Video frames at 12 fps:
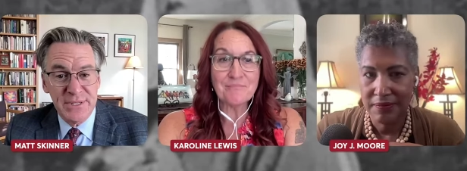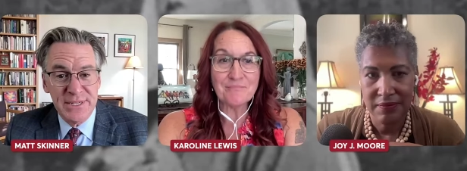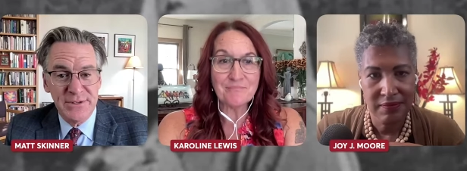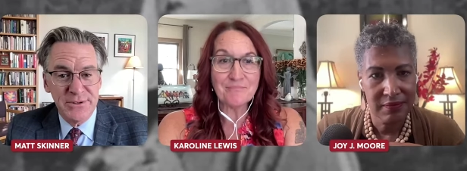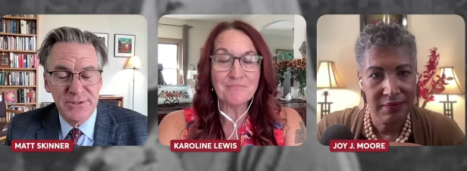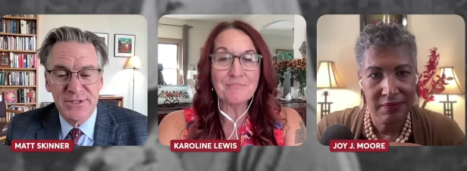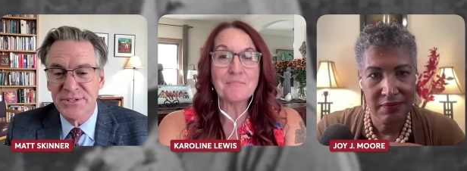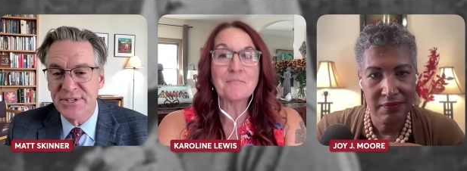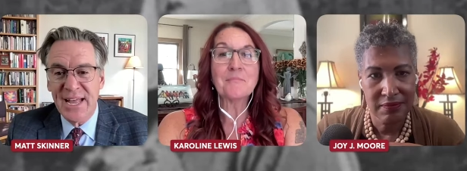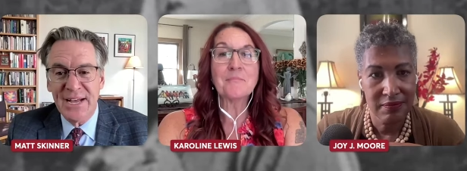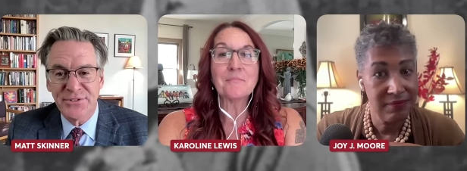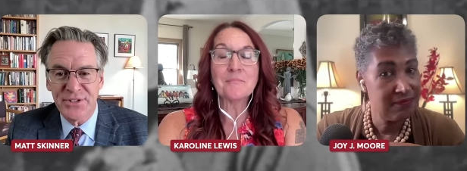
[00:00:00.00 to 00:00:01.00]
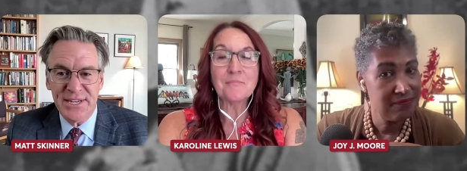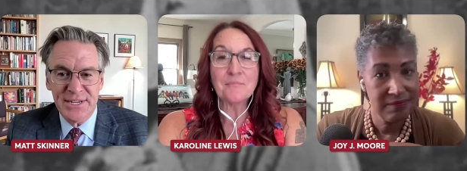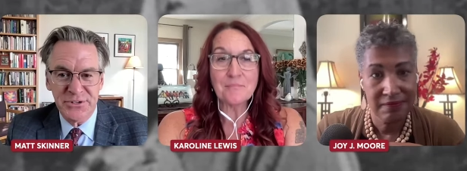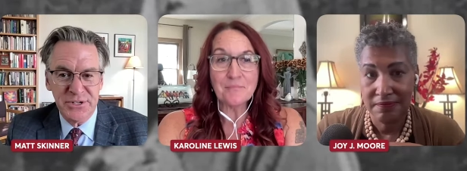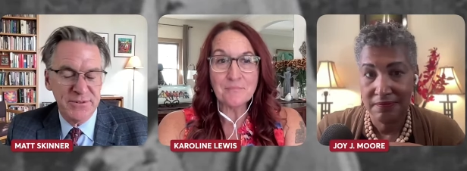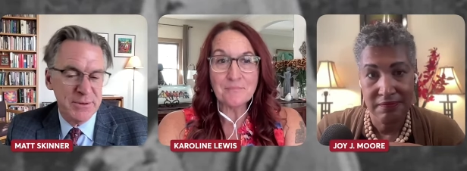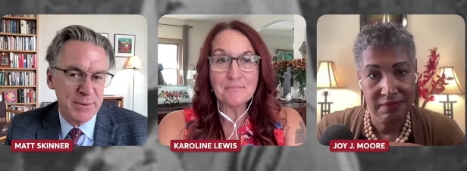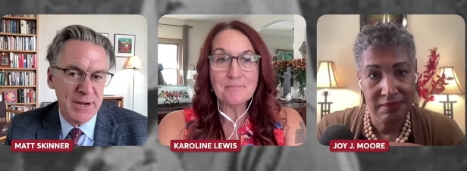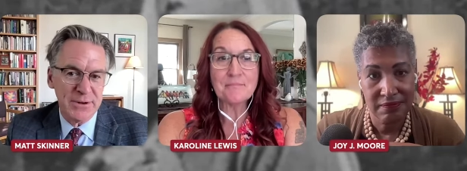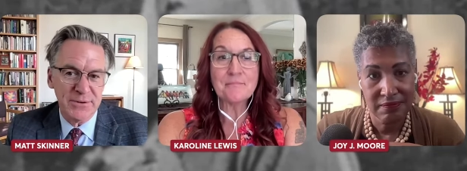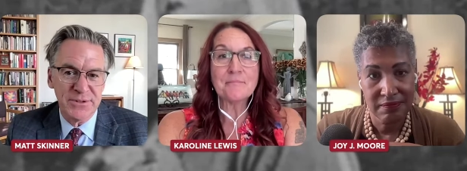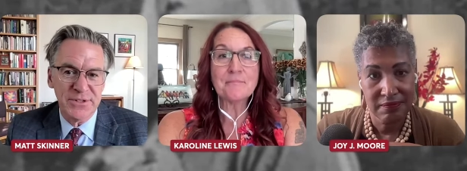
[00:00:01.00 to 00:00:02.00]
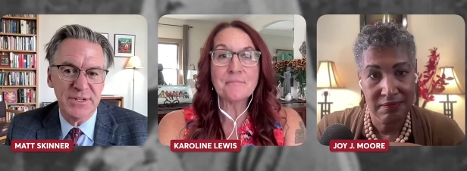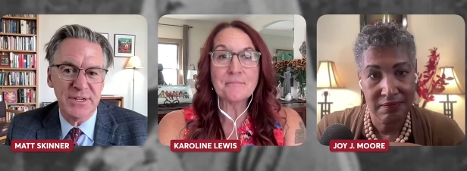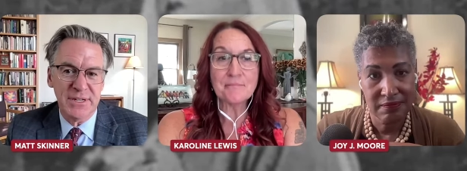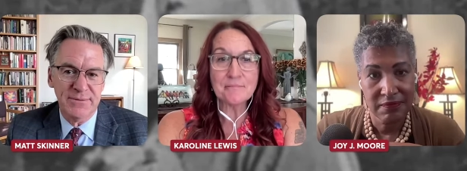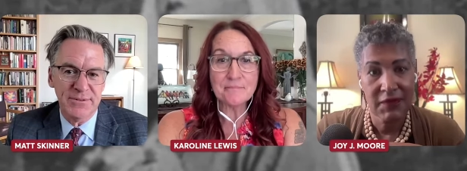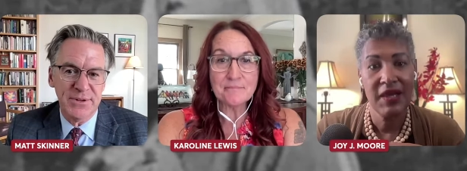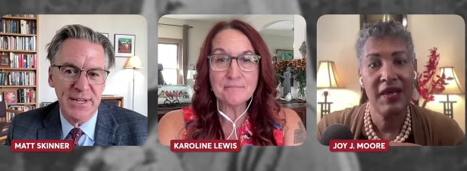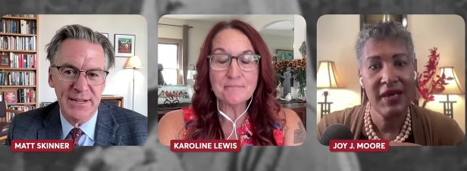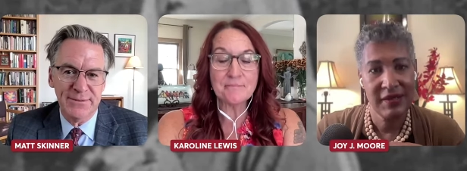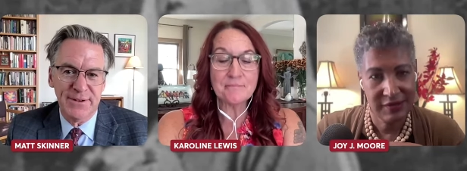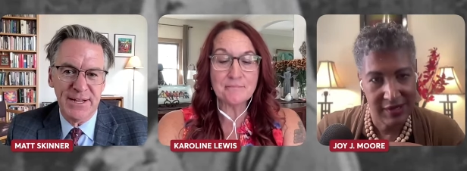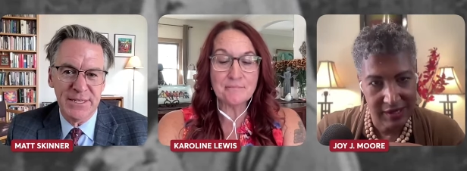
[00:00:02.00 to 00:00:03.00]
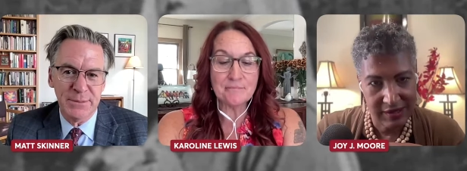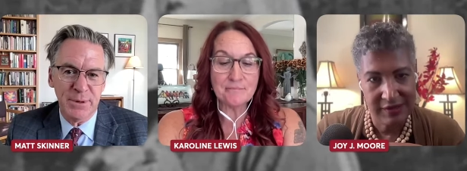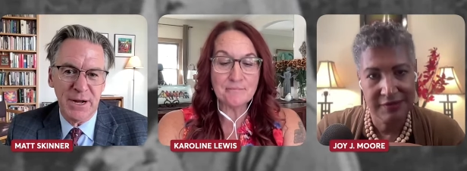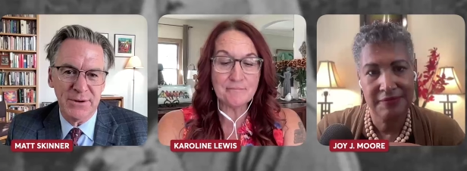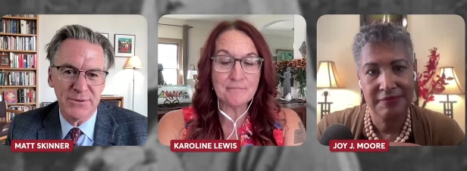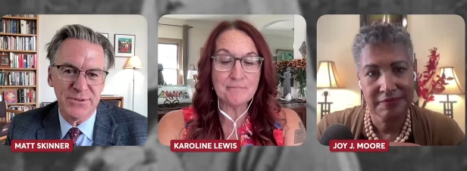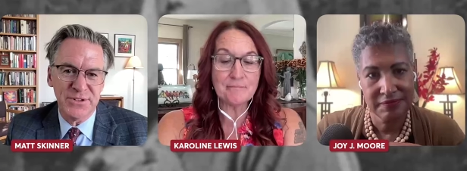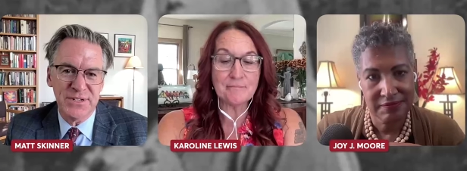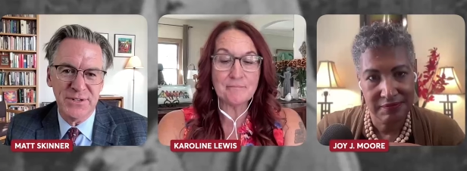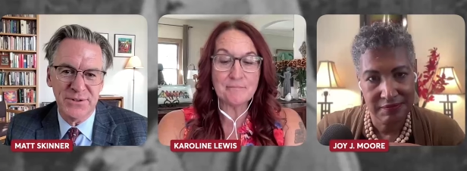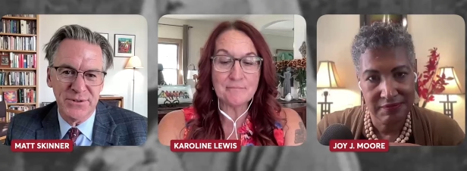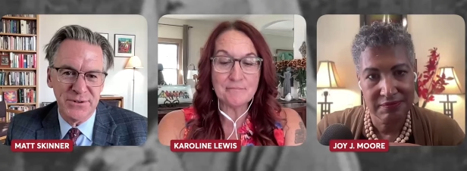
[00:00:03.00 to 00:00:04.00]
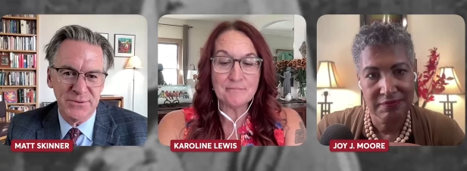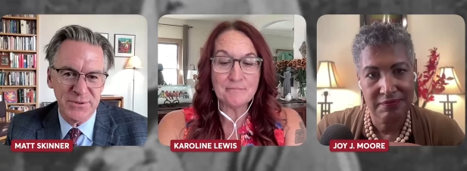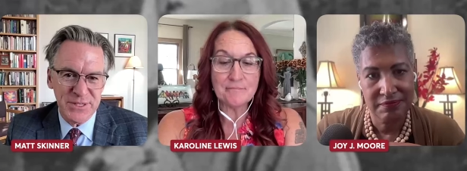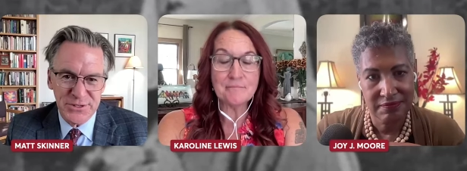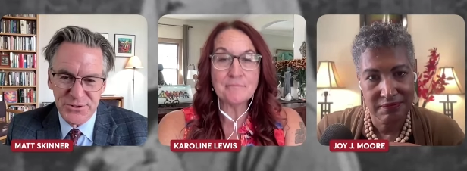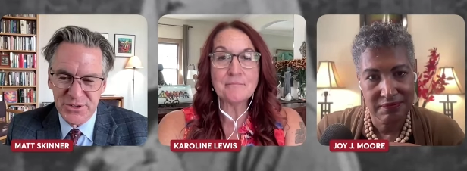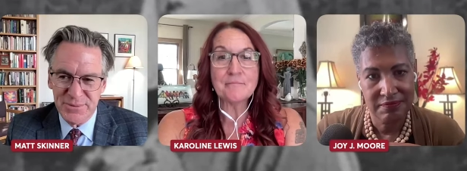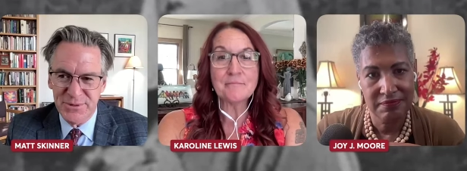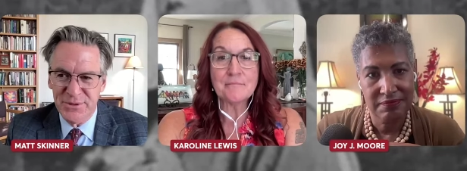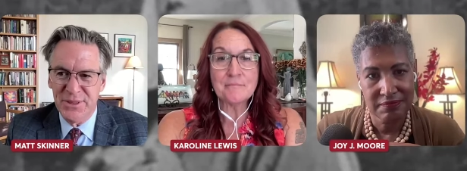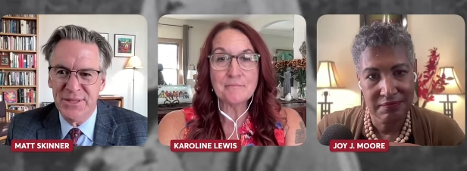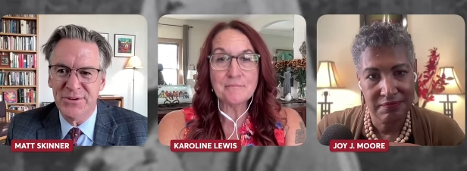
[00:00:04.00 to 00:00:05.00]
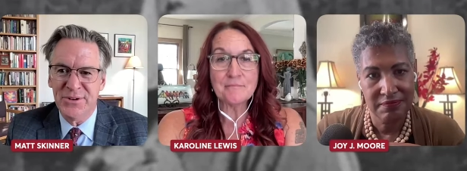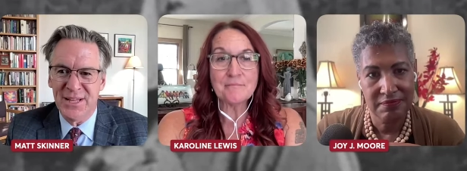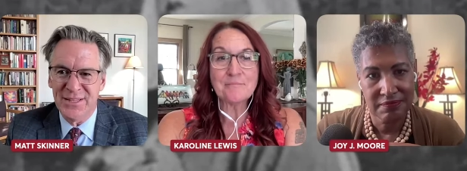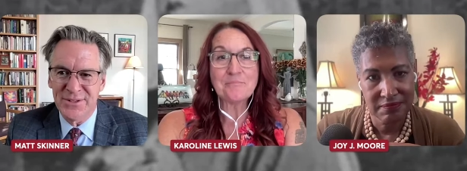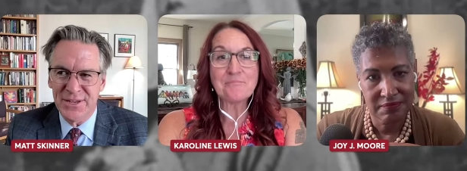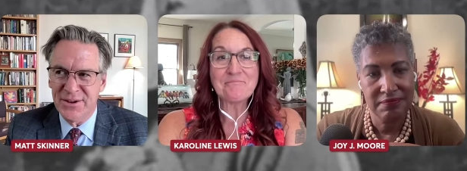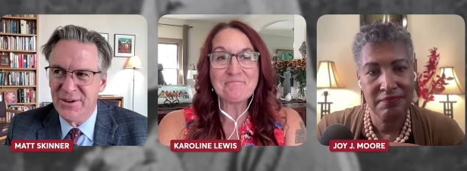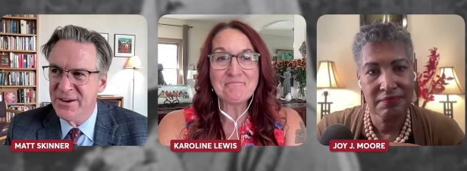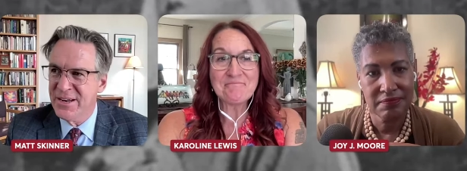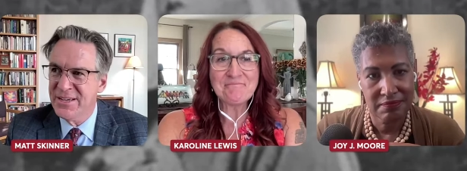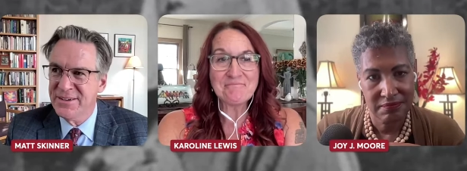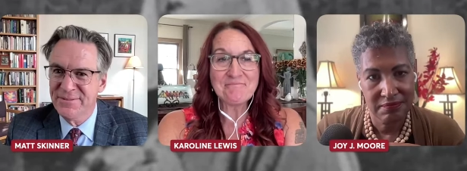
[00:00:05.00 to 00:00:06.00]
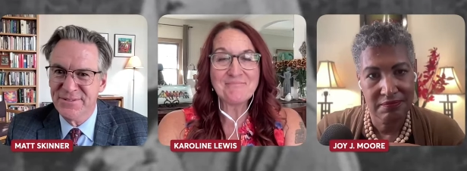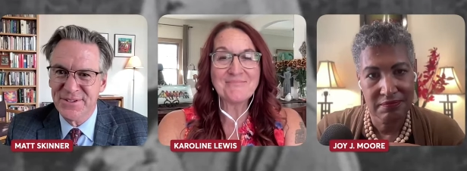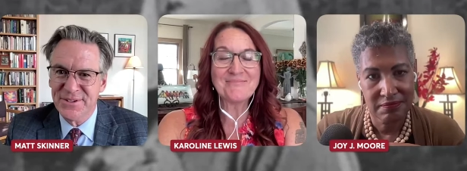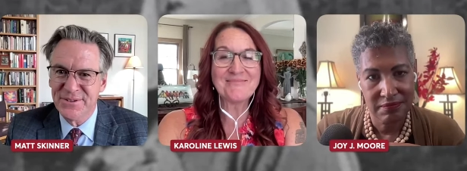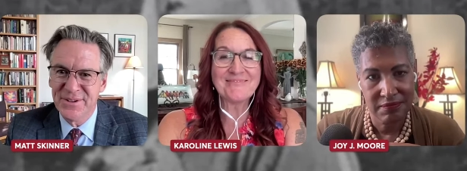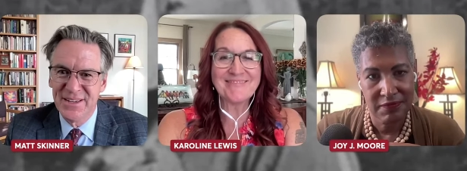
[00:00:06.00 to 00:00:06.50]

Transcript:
Speaker 1: leaders. It's a castigation of hypocrisy. And if you can't find hypocrisy in your own religious community, you're not looking hard enough. So,